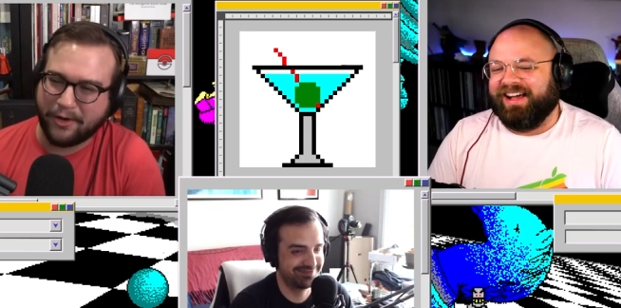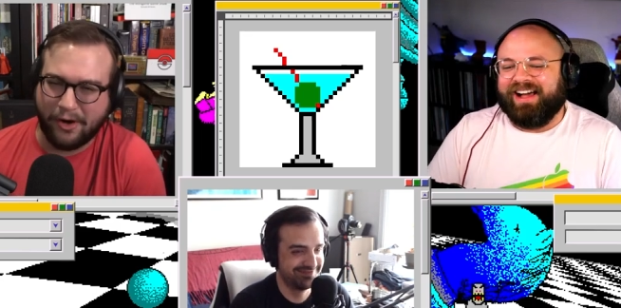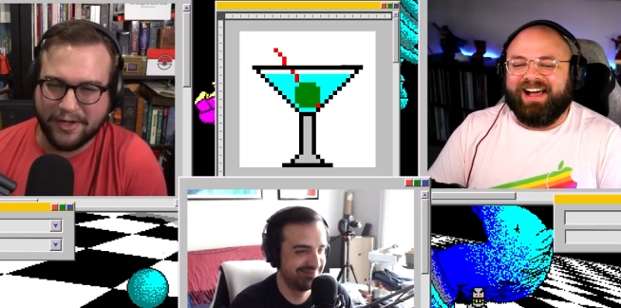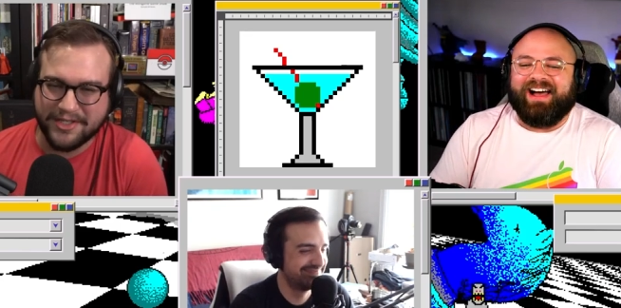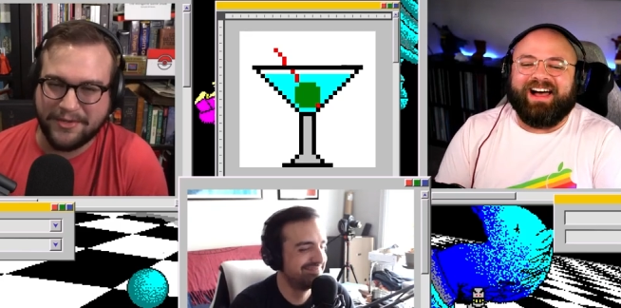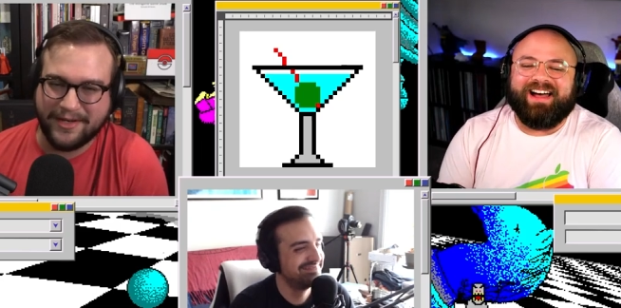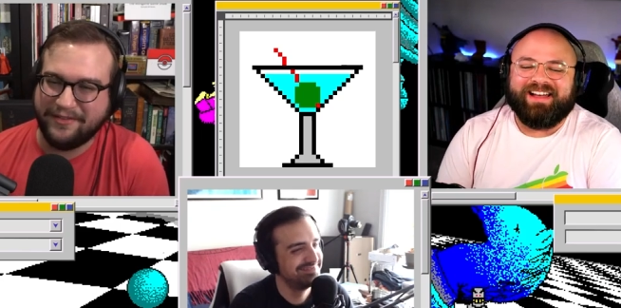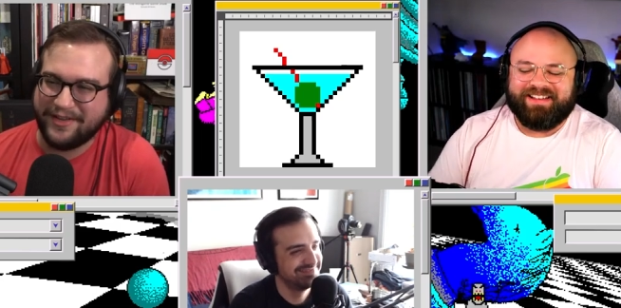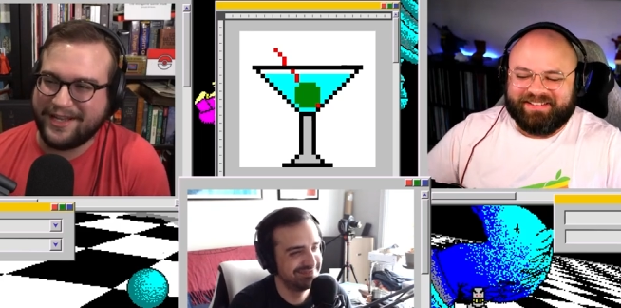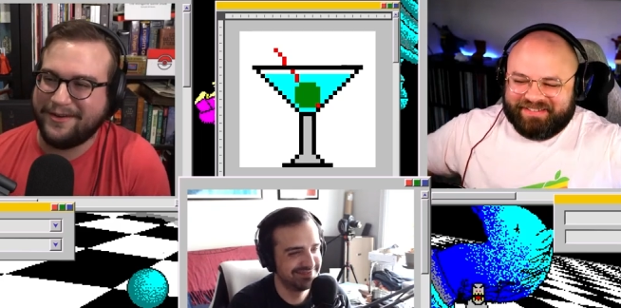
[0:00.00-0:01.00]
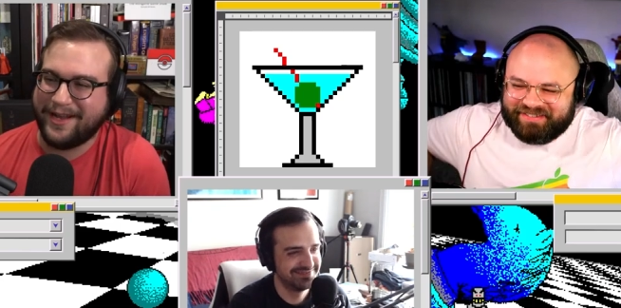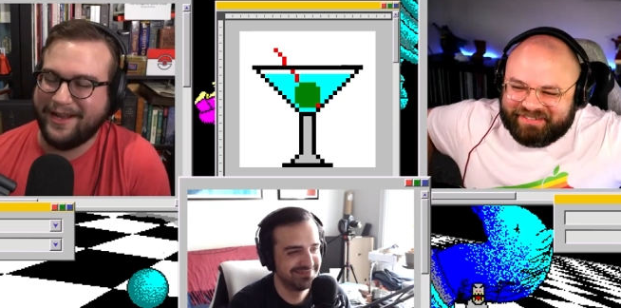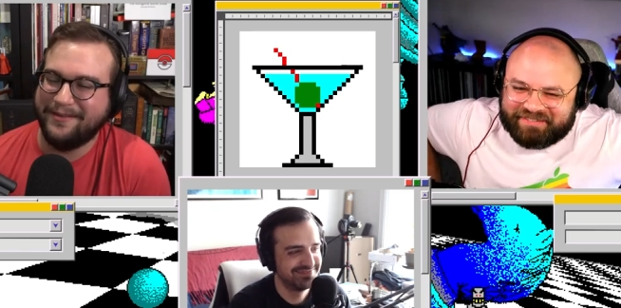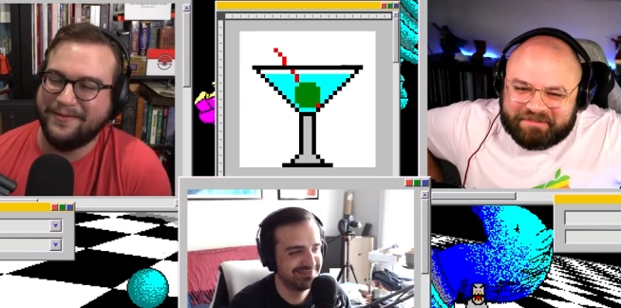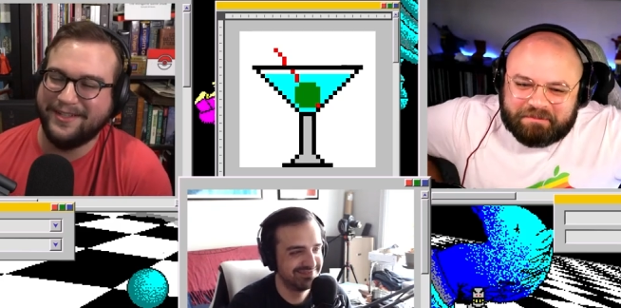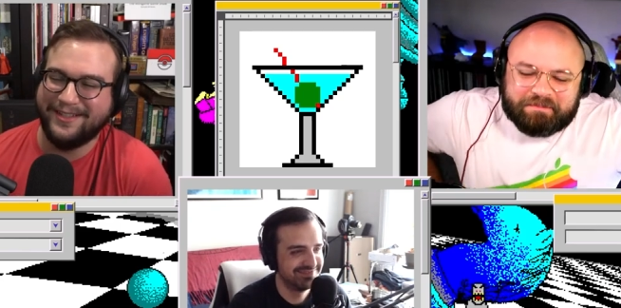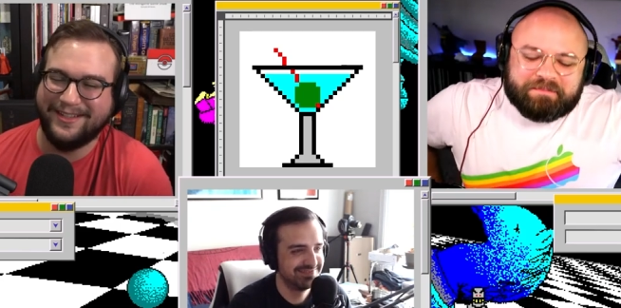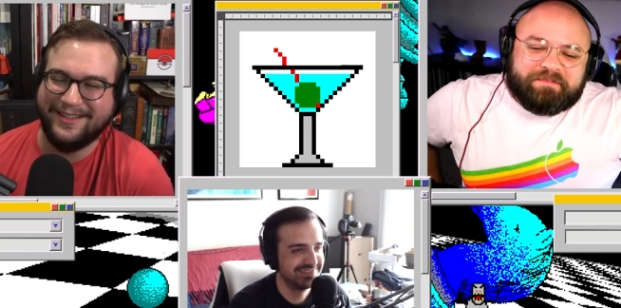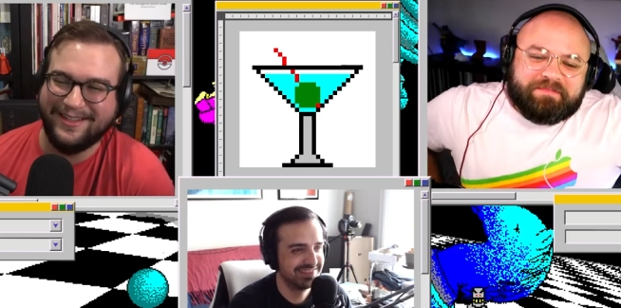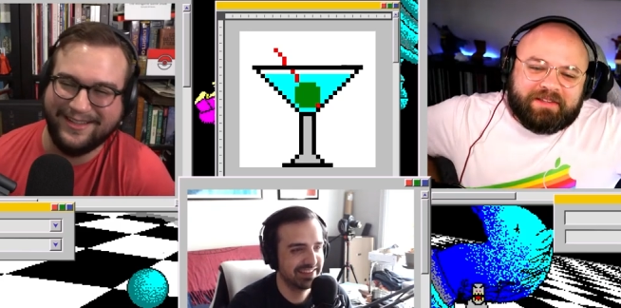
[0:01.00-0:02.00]
Speaker 1: also in a video game.
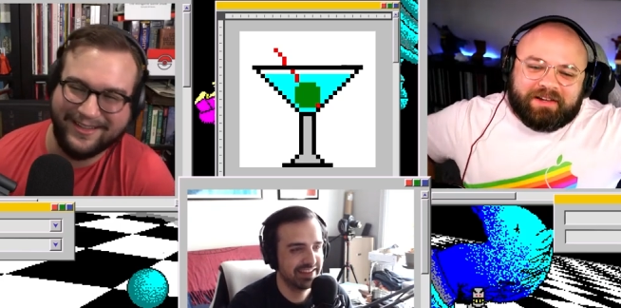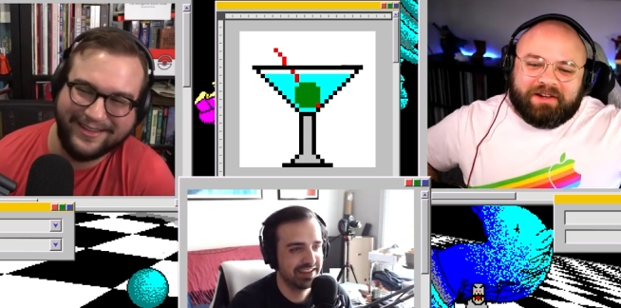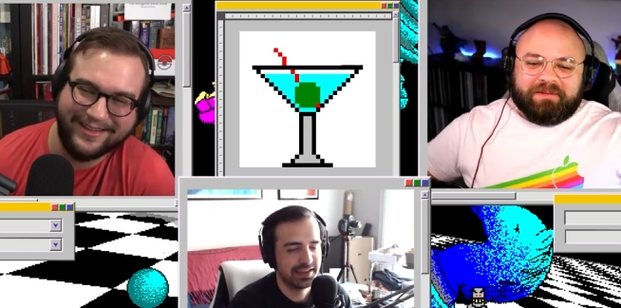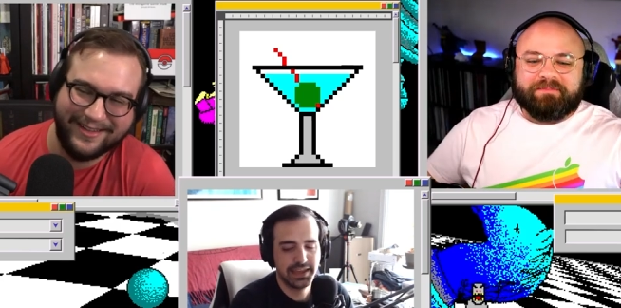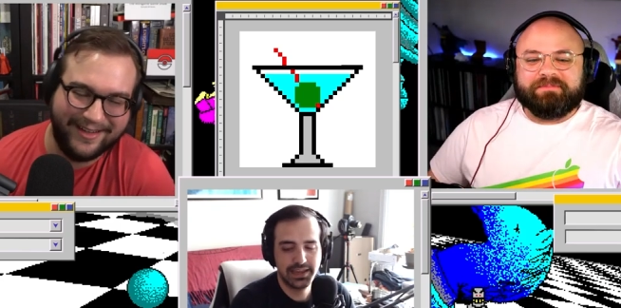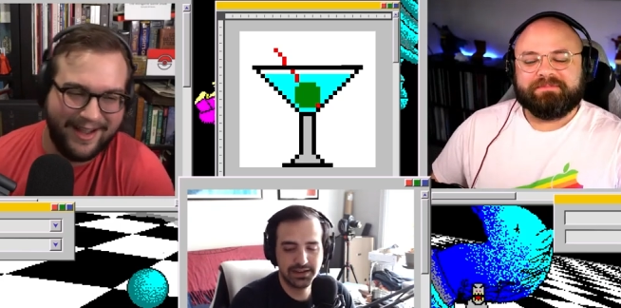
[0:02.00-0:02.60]
Yeah,